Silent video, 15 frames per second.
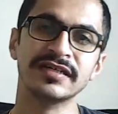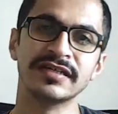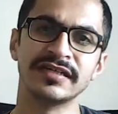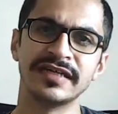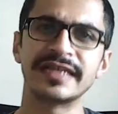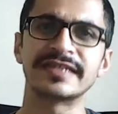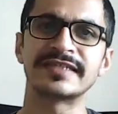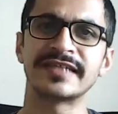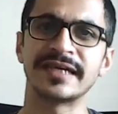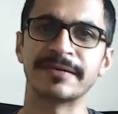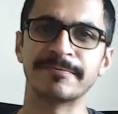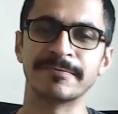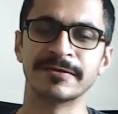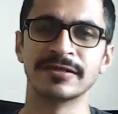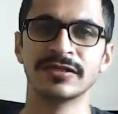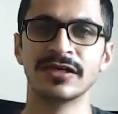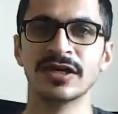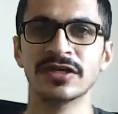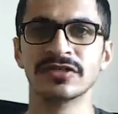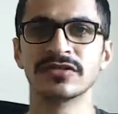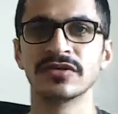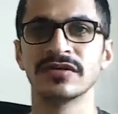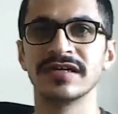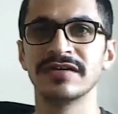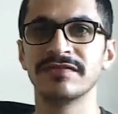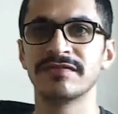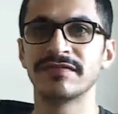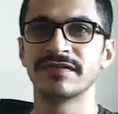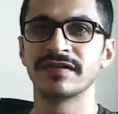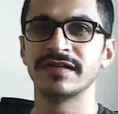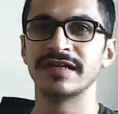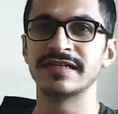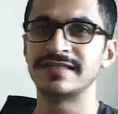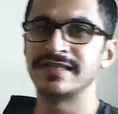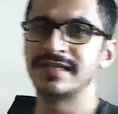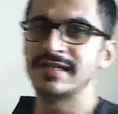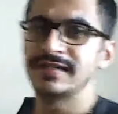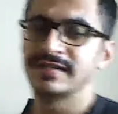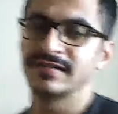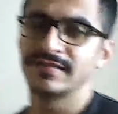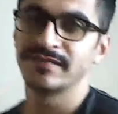takes time. So, if let's say